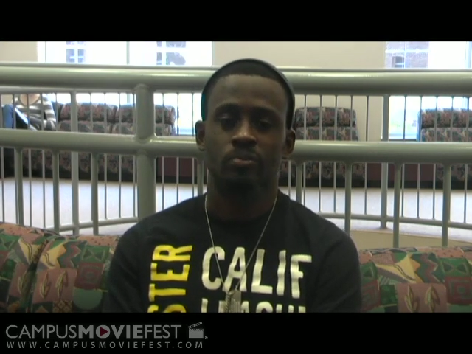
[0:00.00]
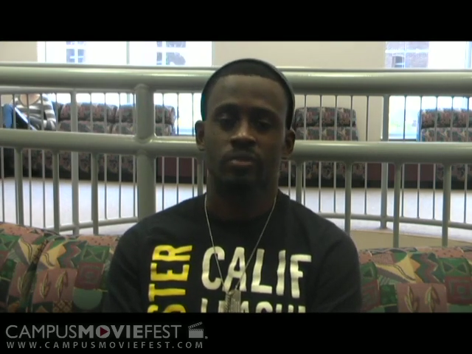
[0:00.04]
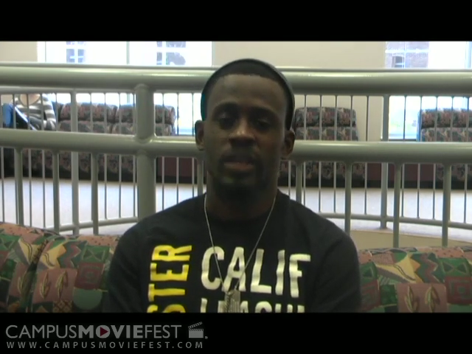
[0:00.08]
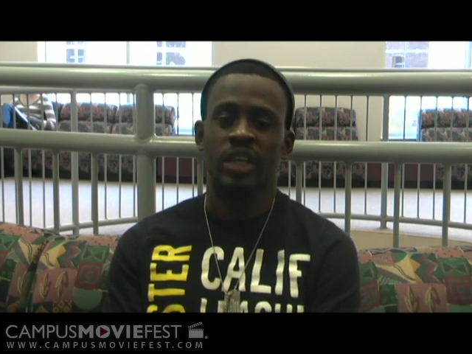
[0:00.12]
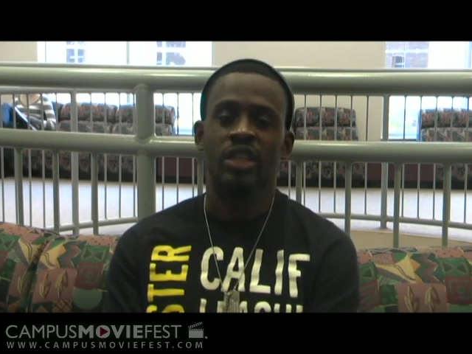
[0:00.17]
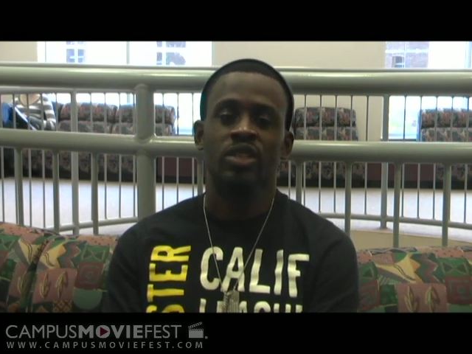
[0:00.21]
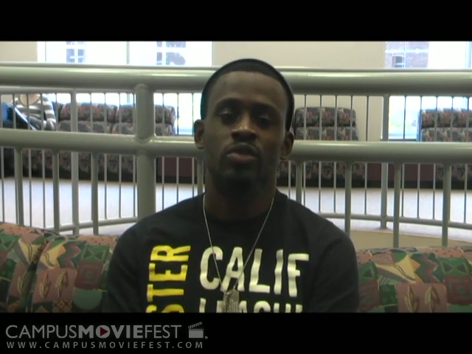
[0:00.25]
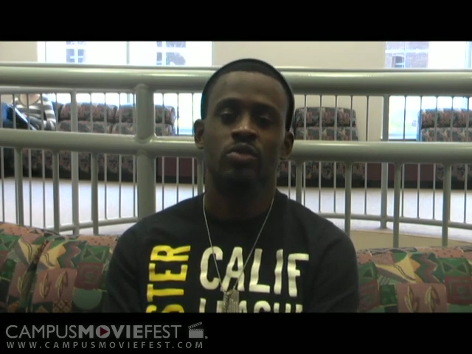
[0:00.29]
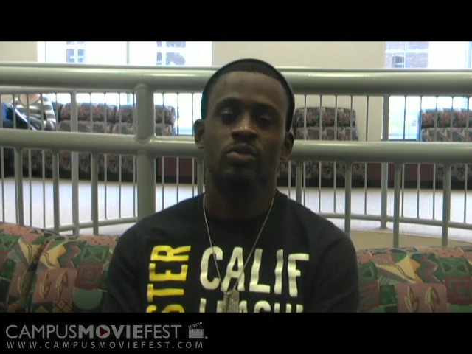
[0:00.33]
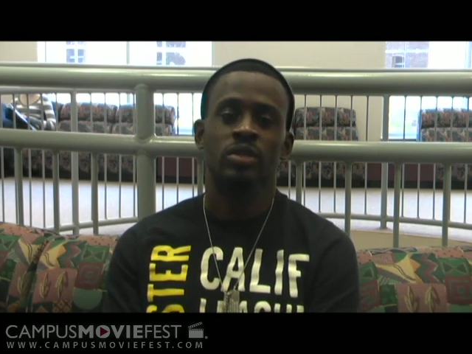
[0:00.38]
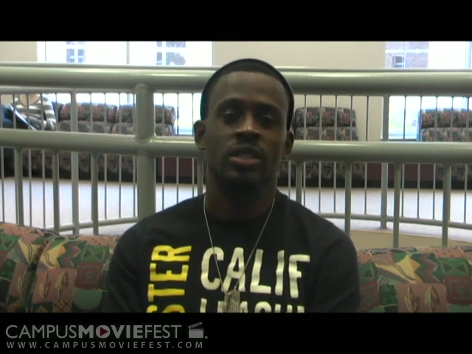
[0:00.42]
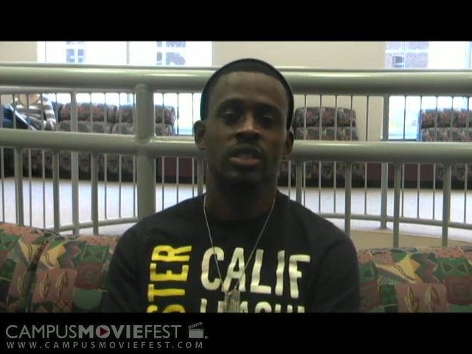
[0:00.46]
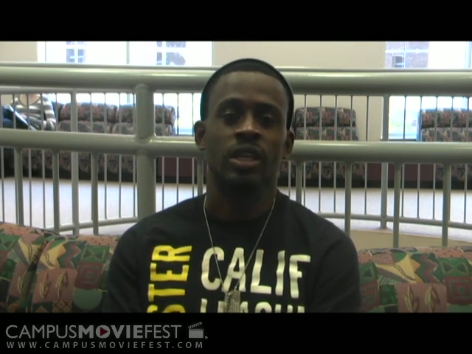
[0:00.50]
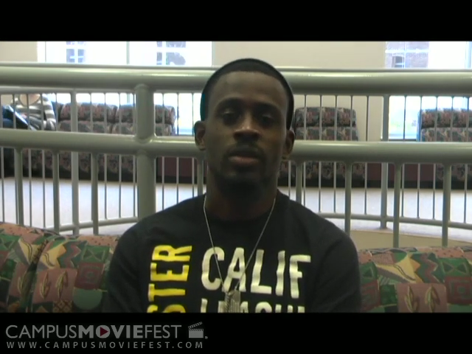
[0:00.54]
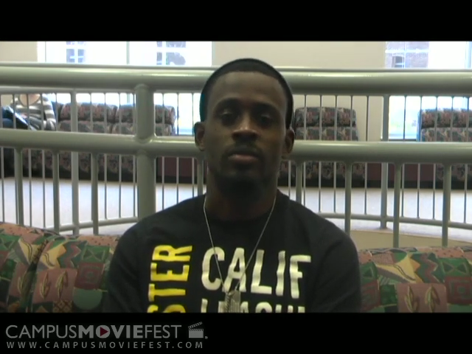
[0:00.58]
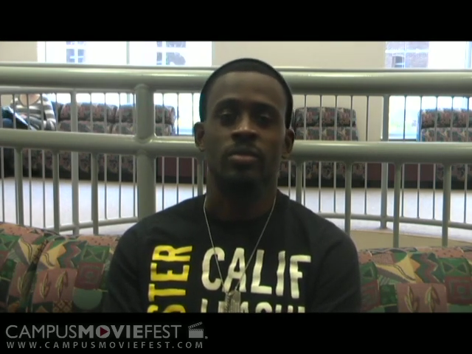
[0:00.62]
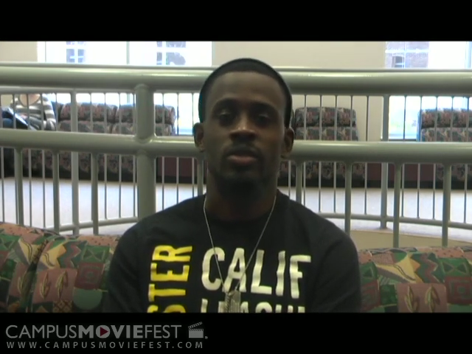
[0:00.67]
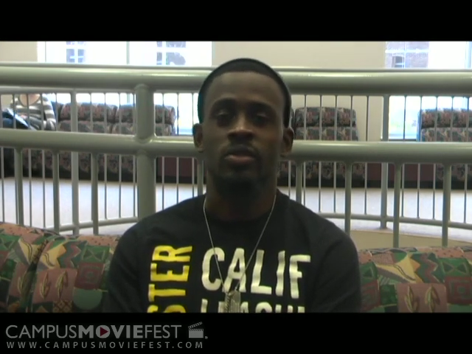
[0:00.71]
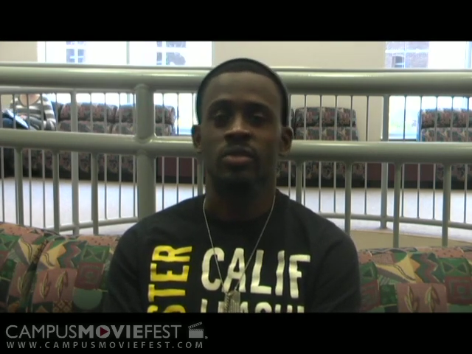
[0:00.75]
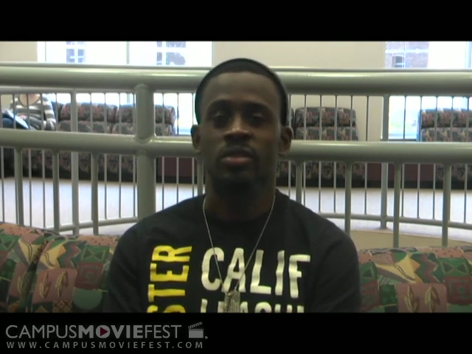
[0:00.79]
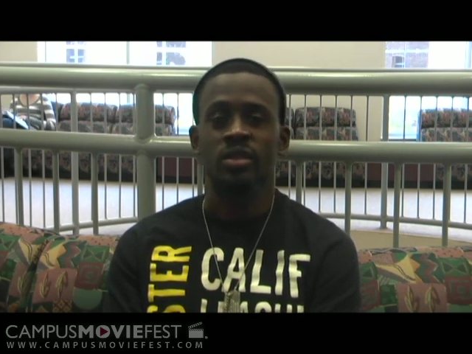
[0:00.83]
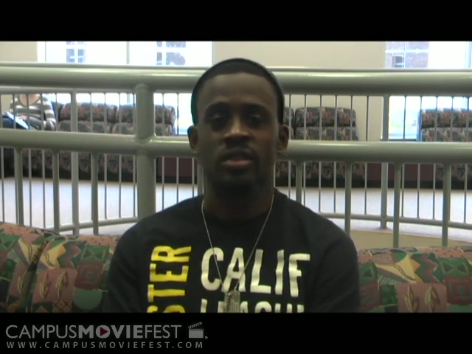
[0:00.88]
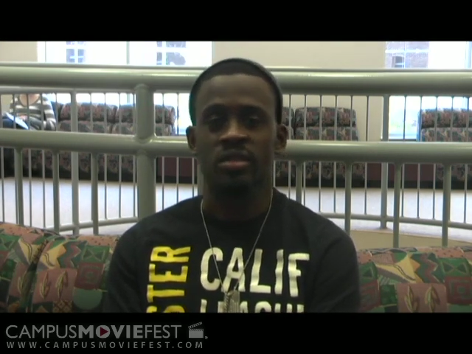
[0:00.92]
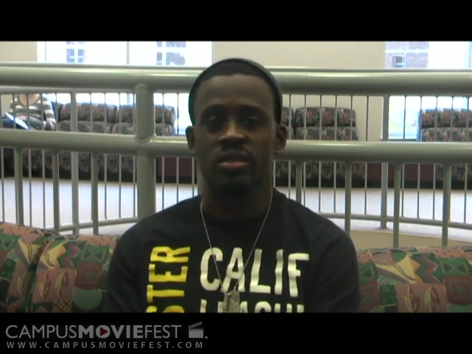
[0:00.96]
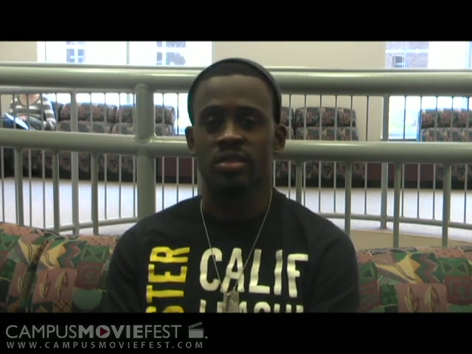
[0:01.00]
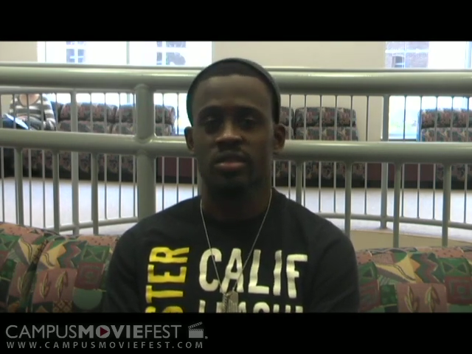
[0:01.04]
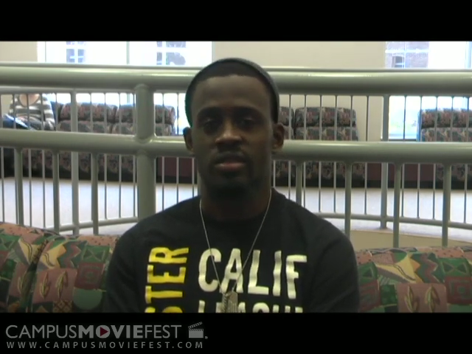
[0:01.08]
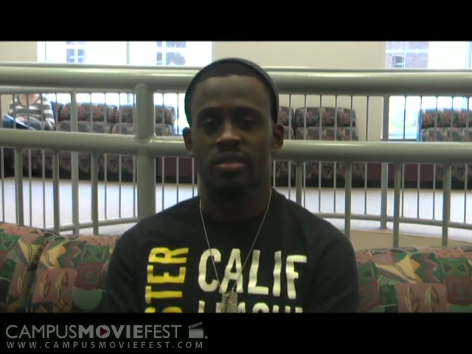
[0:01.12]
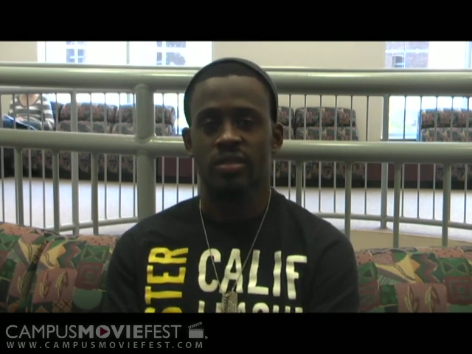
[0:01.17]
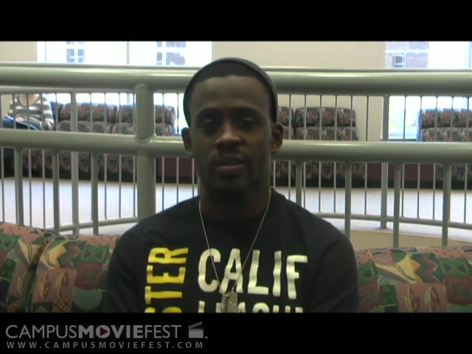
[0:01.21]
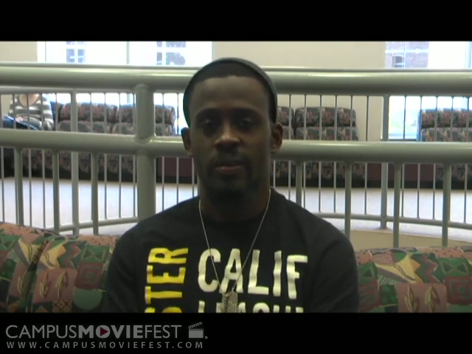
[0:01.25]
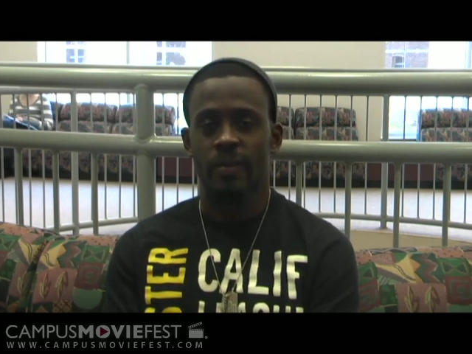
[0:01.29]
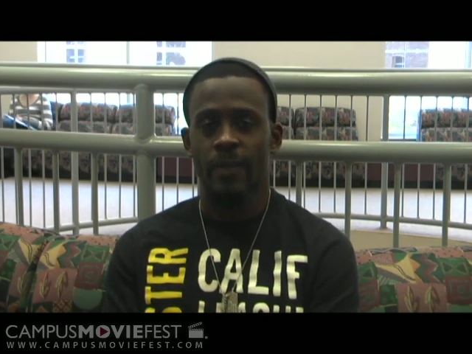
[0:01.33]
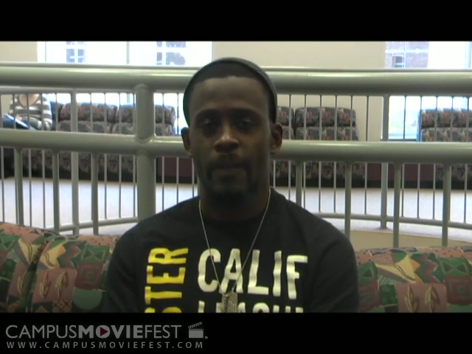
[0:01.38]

That's the reason I'm doing this.